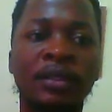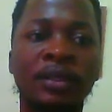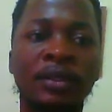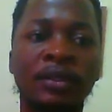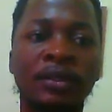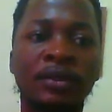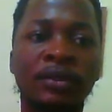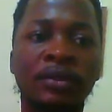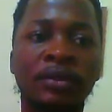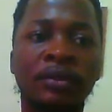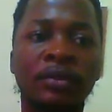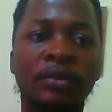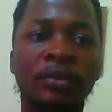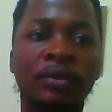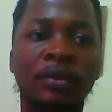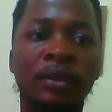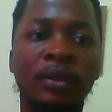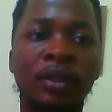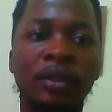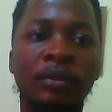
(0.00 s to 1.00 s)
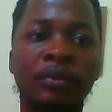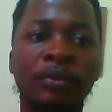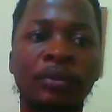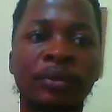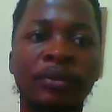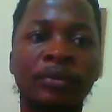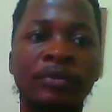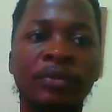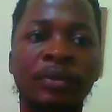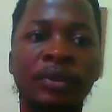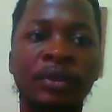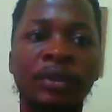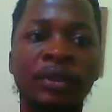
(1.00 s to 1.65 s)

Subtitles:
So I would prefer